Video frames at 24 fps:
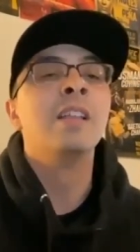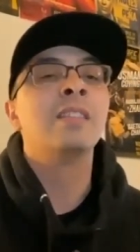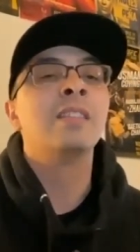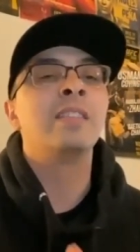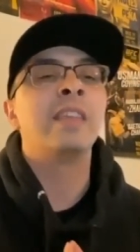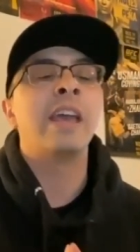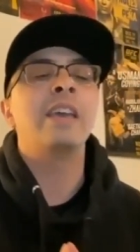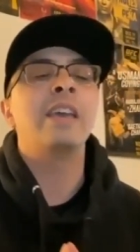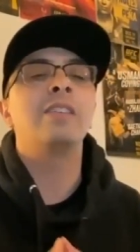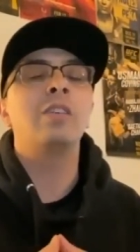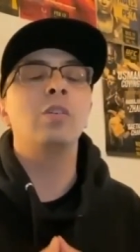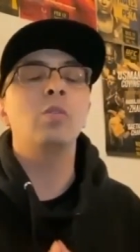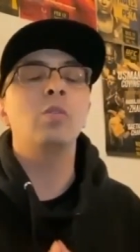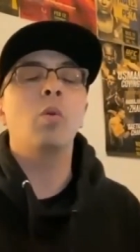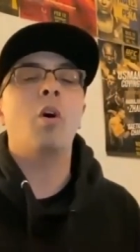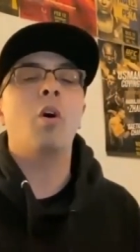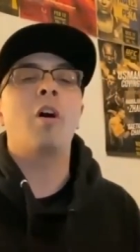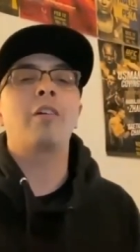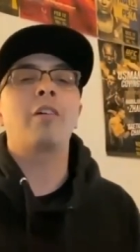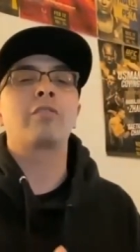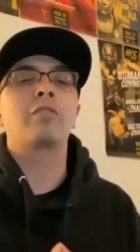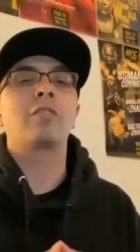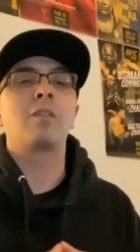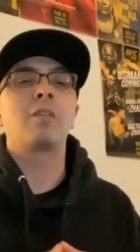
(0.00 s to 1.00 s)
Thank you
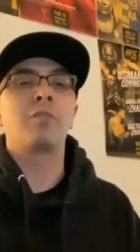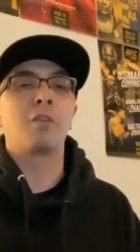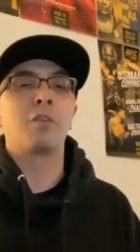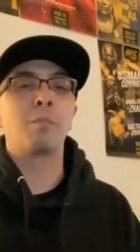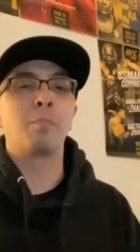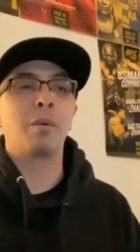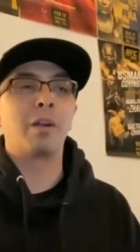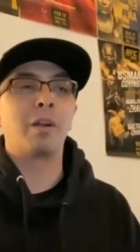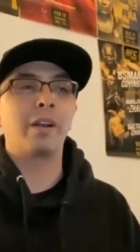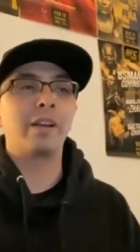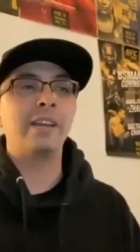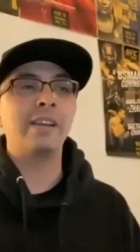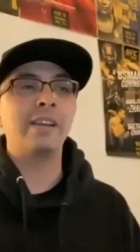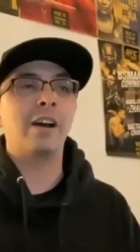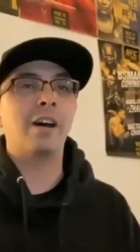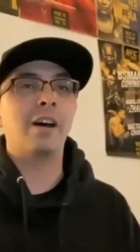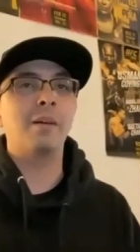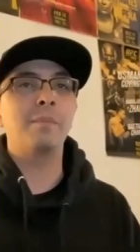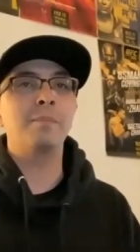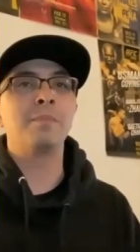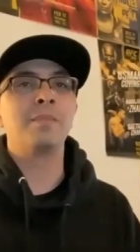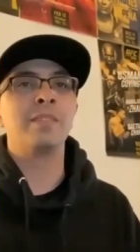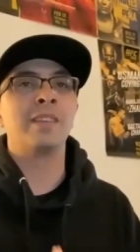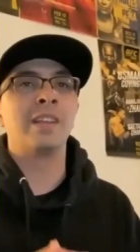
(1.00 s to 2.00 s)
also for bringing
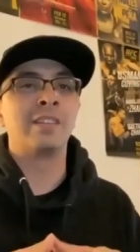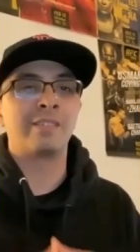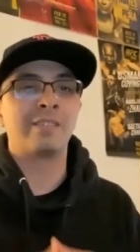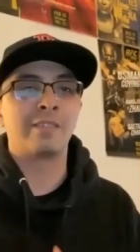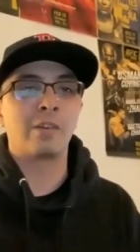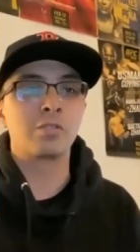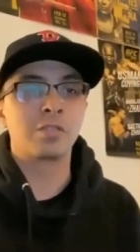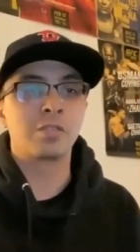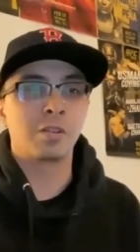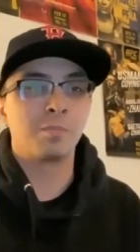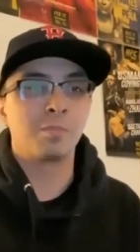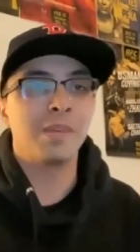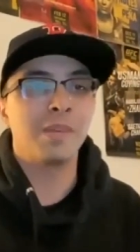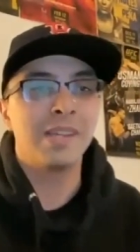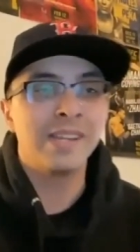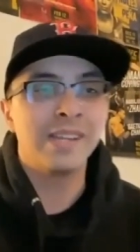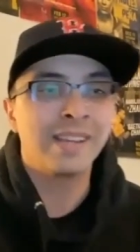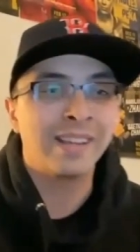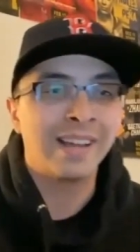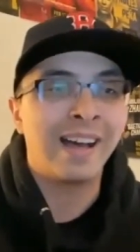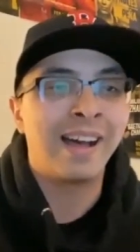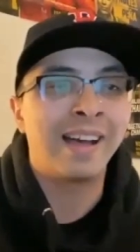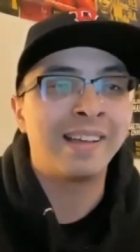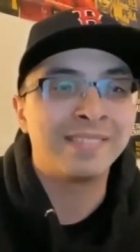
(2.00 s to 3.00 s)
up the social
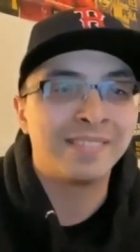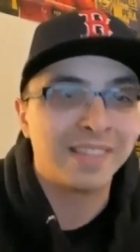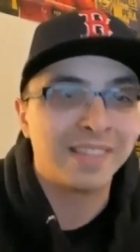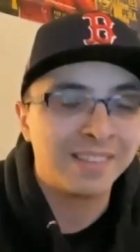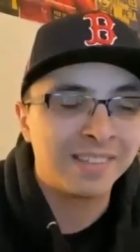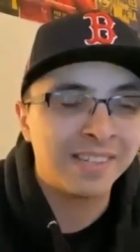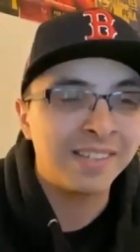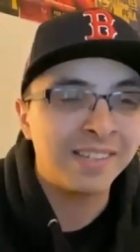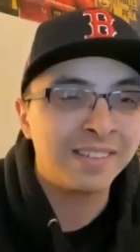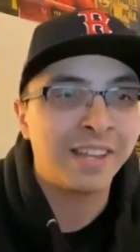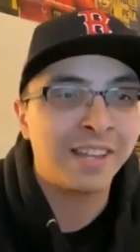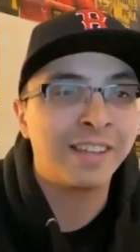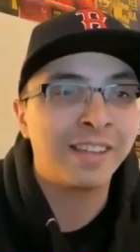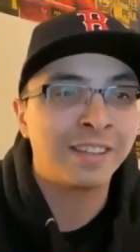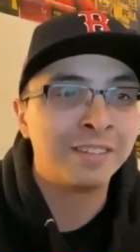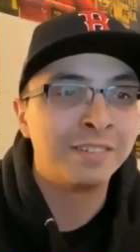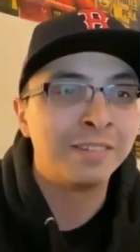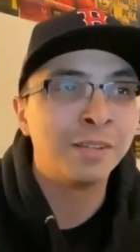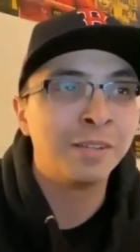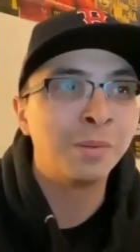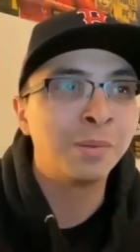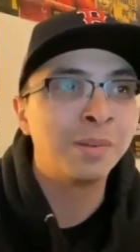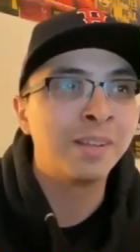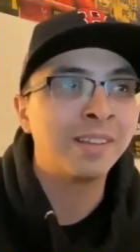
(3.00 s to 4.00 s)
media guys that think they can
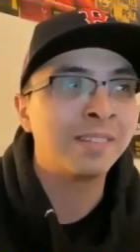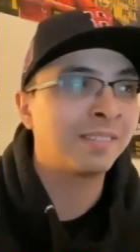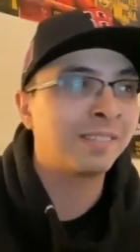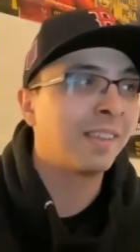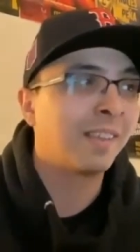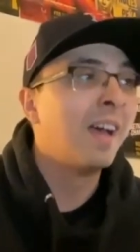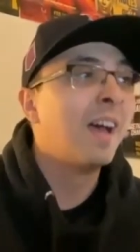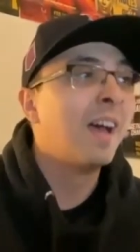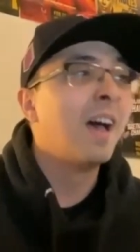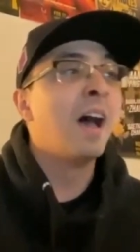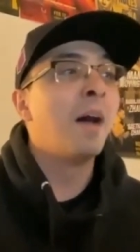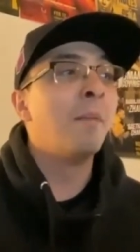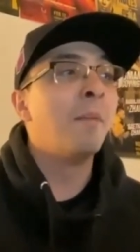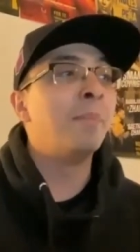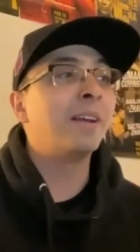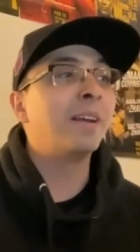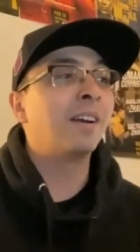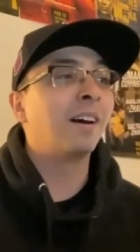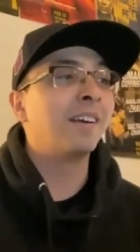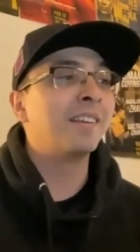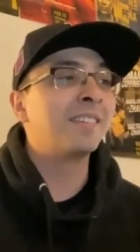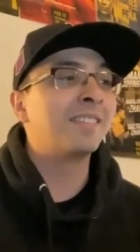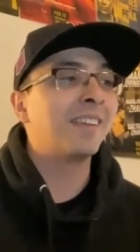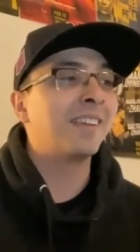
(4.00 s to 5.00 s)
do this,
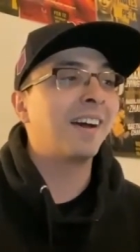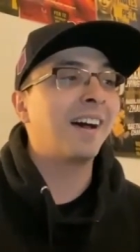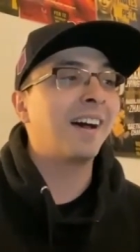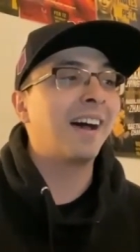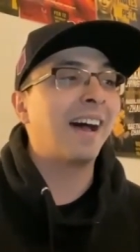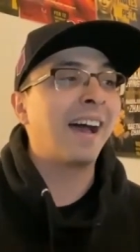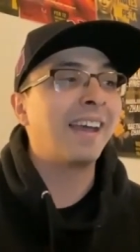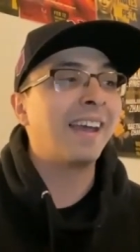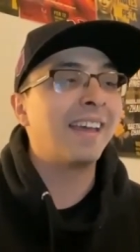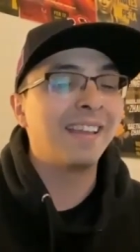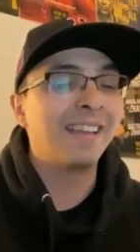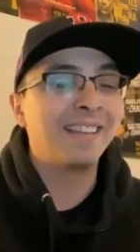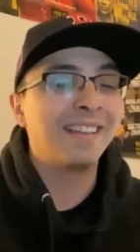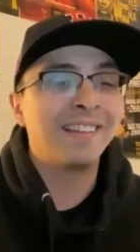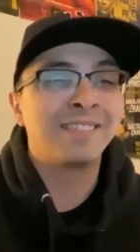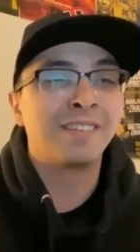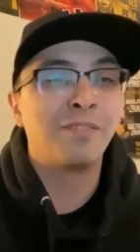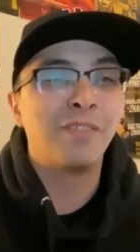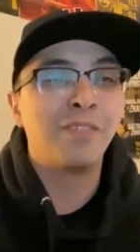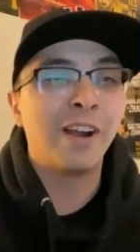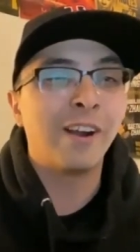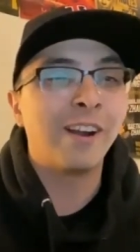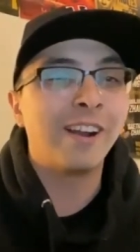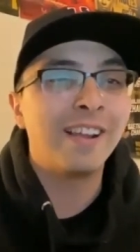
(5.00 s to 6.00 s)
because uh, I, it's a
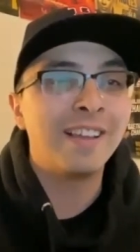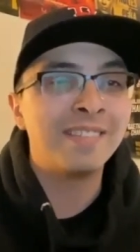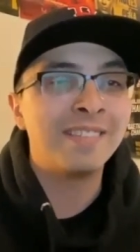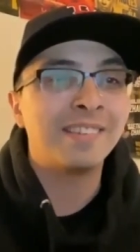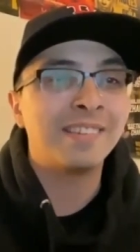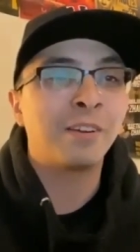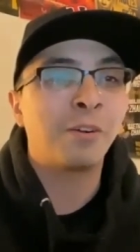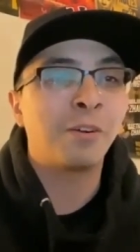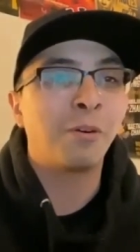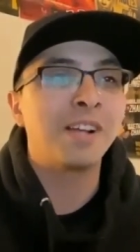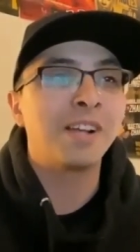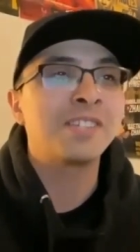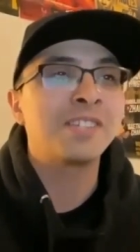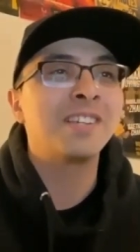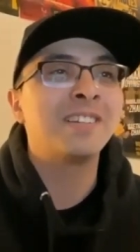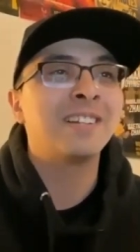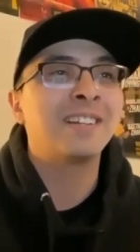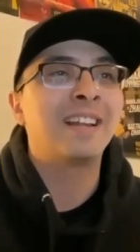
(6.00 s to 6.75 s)
very easy question.